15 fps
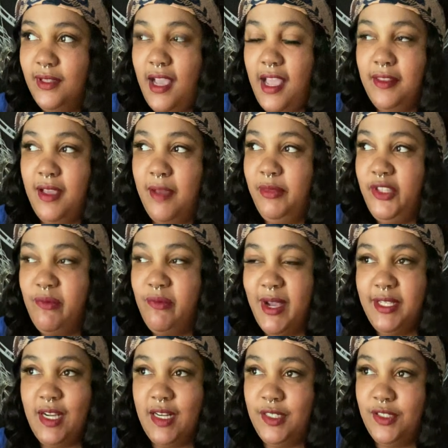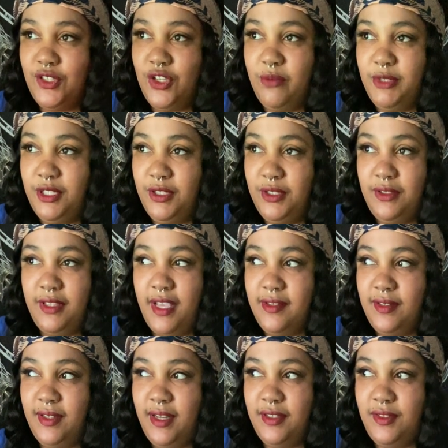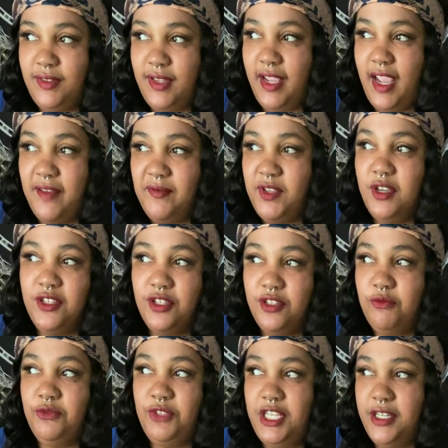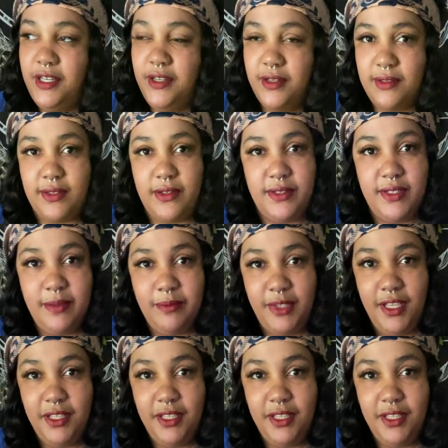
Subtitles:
I believe my daughter told me yesterday, she's like every 100 years or something.